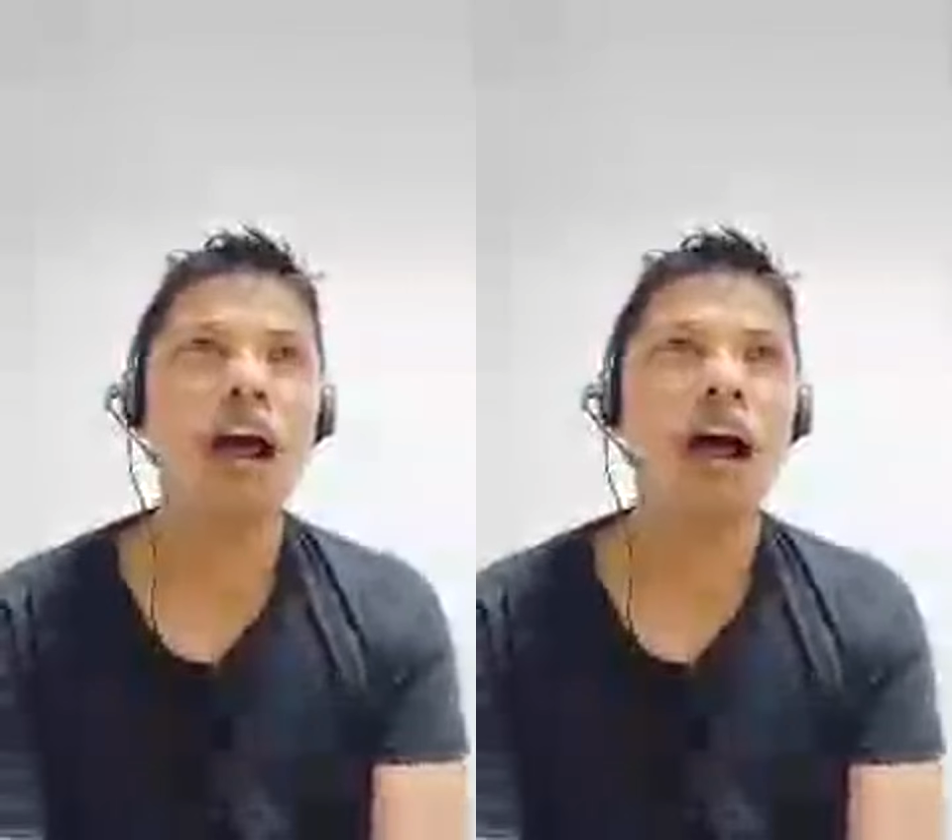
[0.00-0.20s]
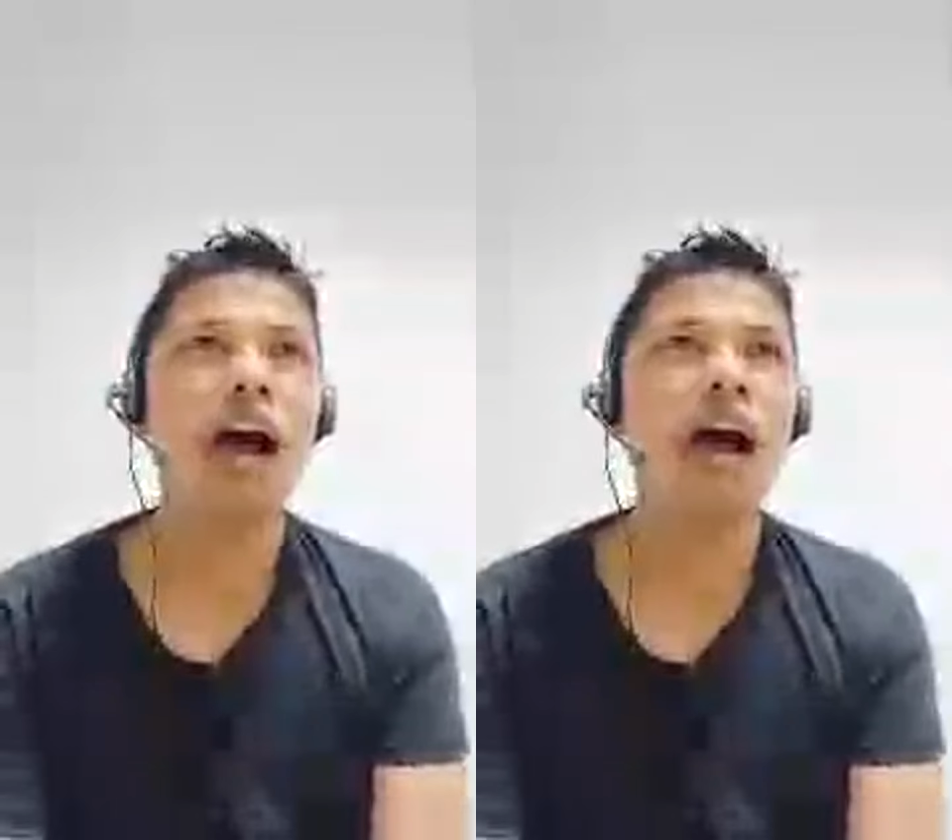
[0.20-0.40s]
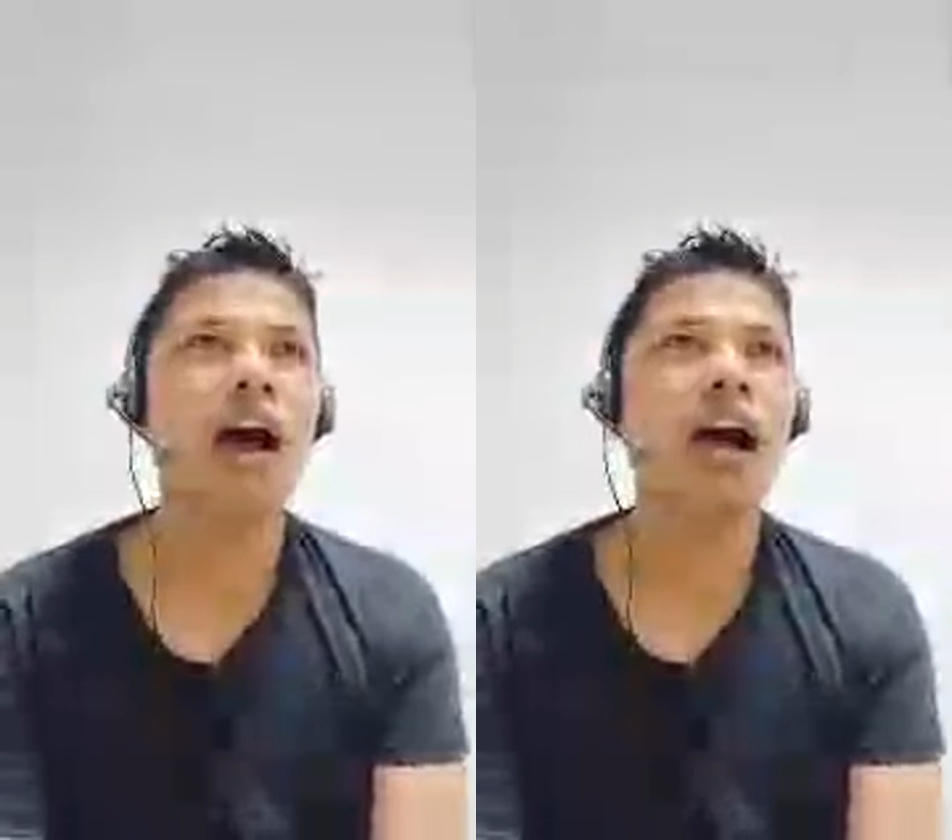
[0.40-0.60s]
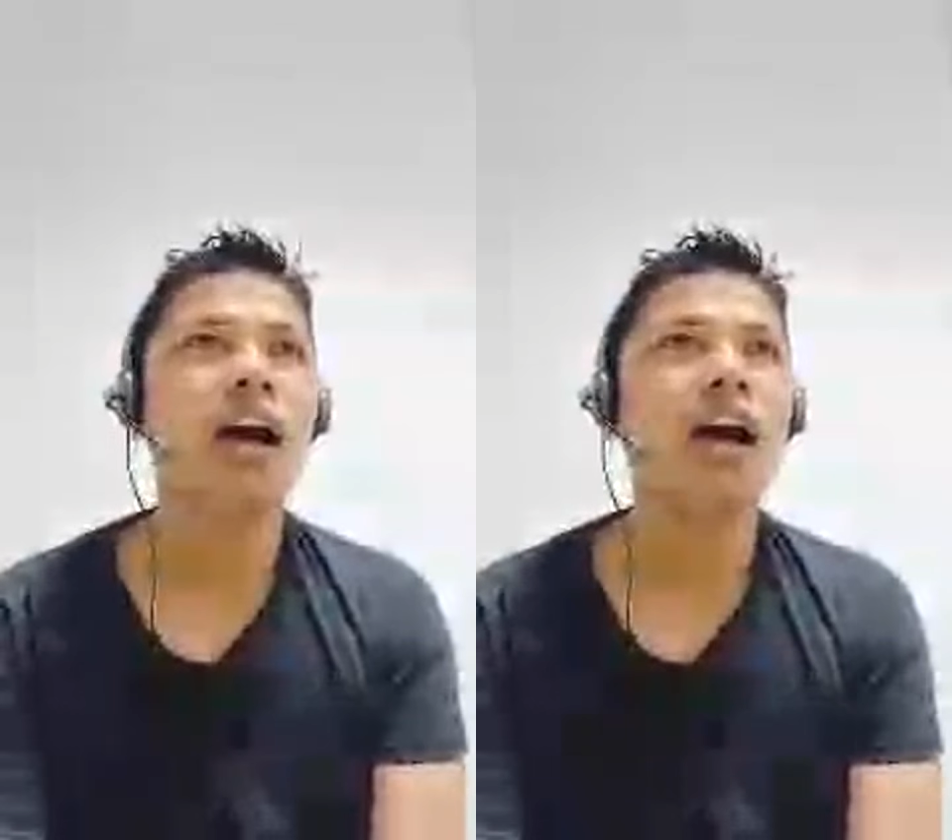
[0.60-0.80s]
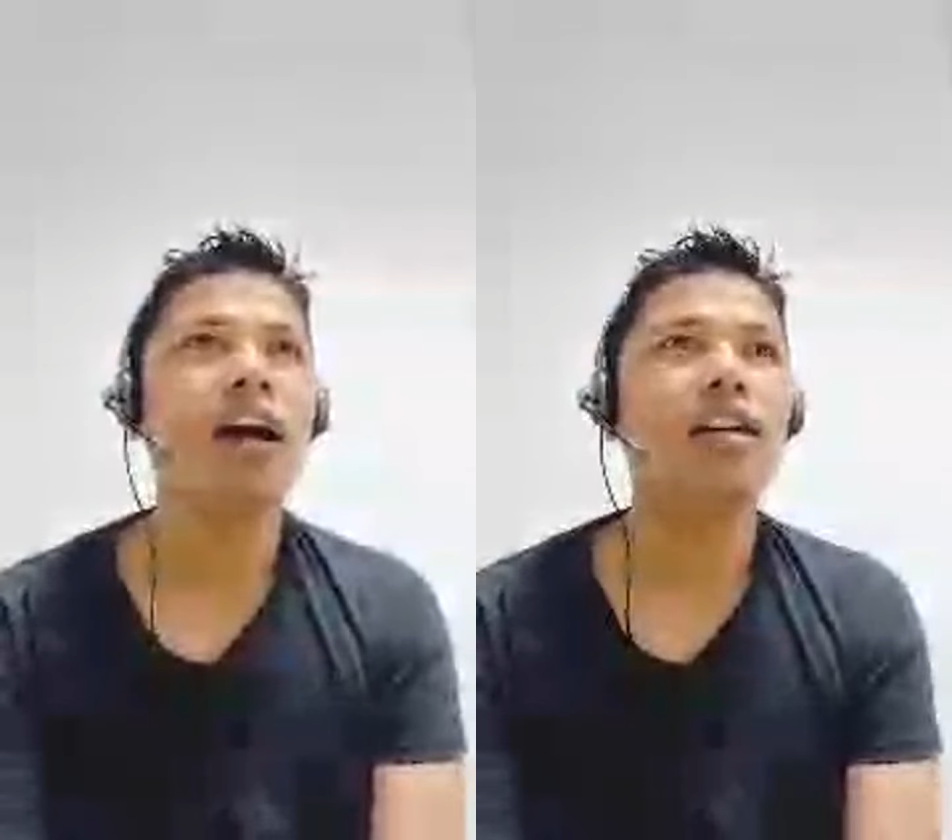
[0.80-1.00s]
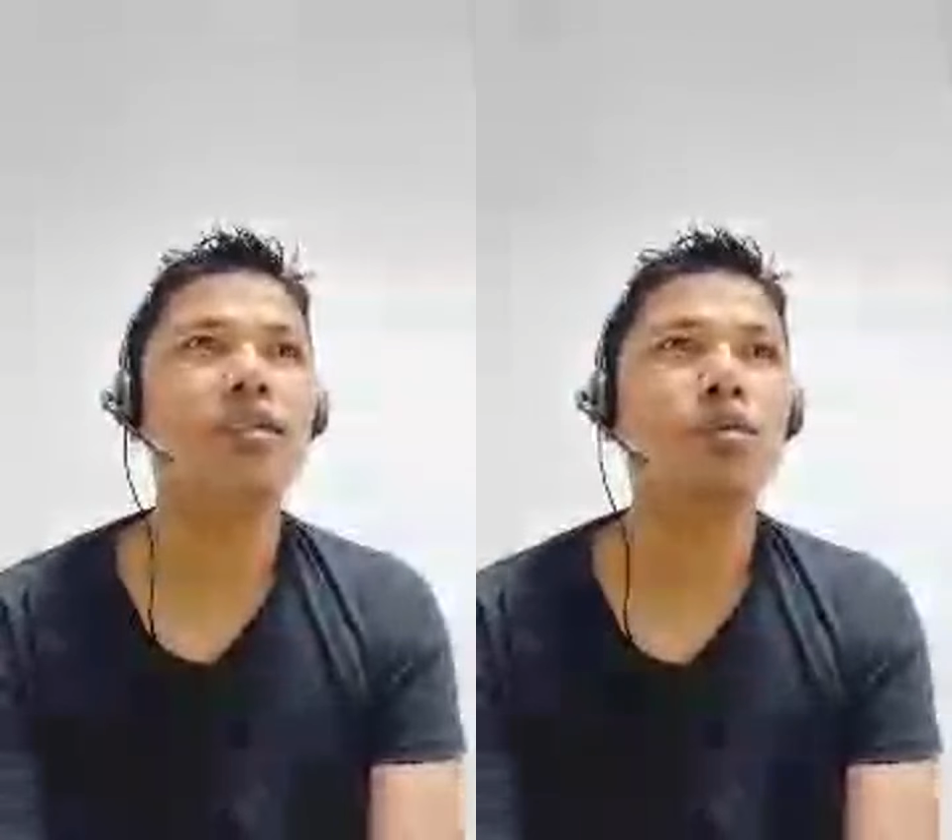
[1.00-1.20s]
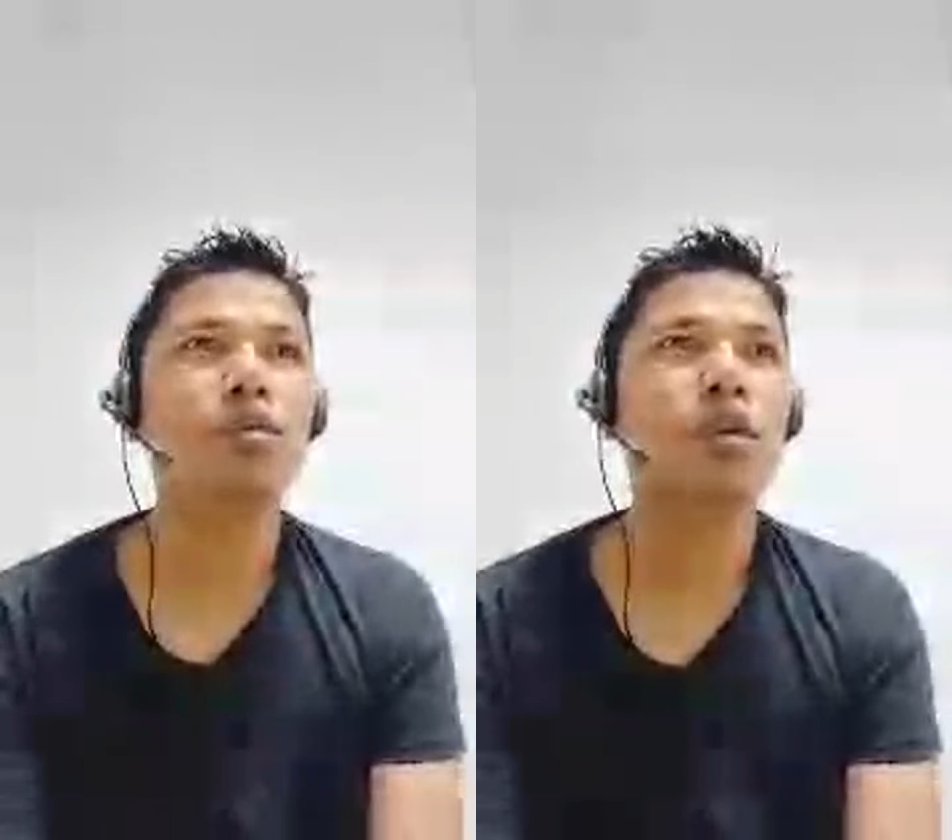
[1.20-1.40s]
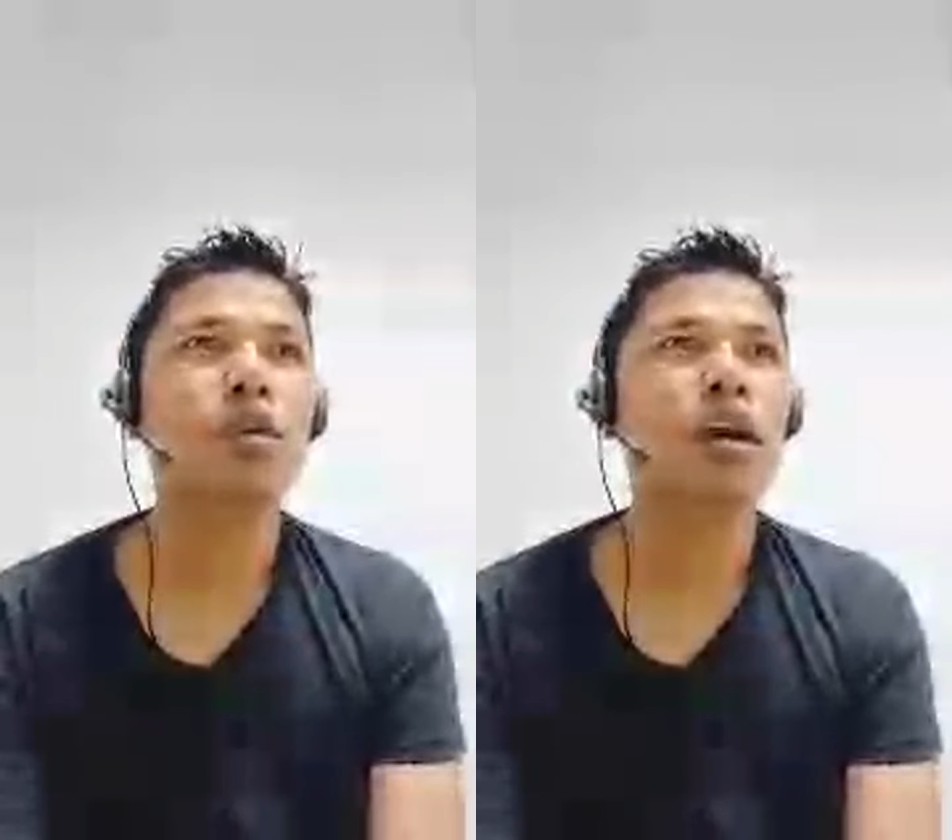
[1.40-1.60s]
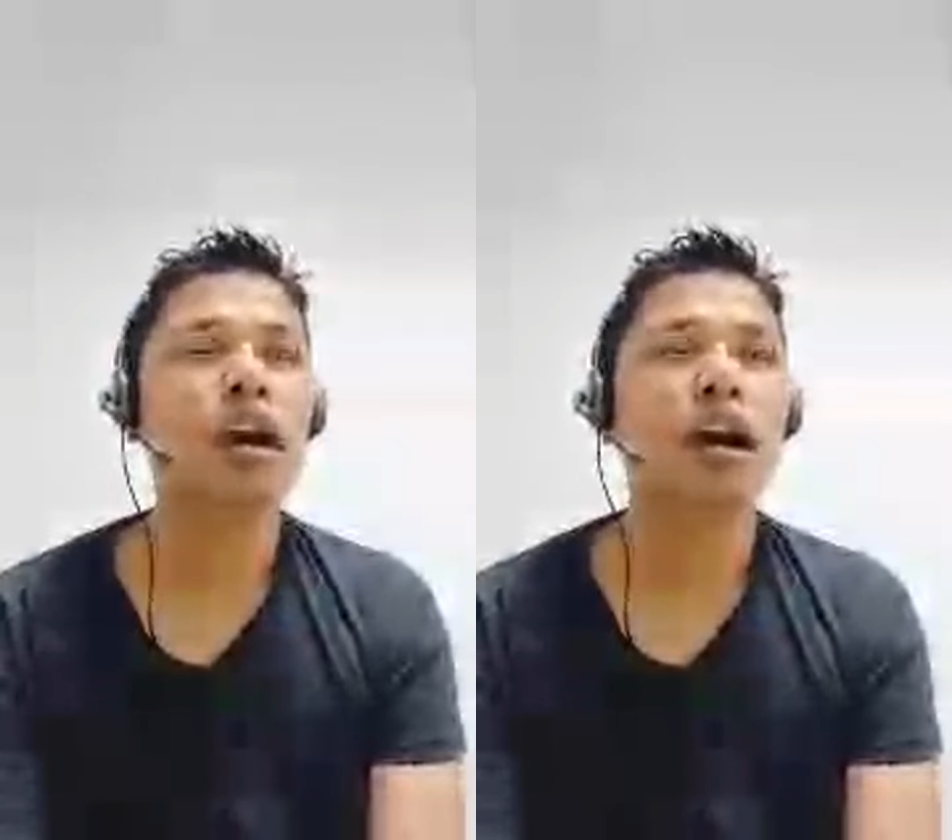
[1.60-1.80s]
uh, 2 o'clock,